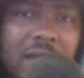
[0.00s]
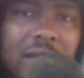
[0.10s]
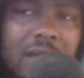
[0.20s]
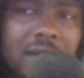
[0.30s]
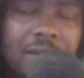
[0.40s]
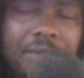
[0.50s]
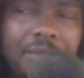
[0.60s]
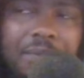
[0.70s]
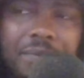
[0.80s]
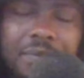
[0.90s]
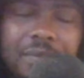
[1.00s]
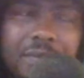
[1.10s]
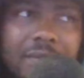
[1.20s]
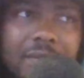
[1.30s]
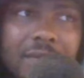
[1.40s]
he
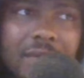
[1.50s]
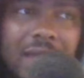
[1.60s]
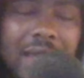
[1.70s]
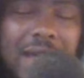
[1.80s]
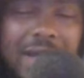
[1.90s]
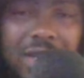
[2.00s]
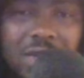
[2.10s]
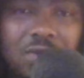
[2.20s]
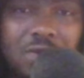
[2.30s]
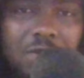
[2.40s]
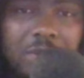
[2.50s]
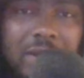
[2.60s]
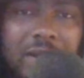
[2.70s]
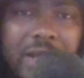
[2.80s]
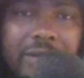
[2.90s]
had the tools to
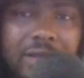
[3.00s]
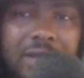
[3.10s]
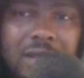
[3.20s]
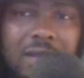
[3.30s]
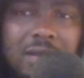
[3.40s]
beat Davis.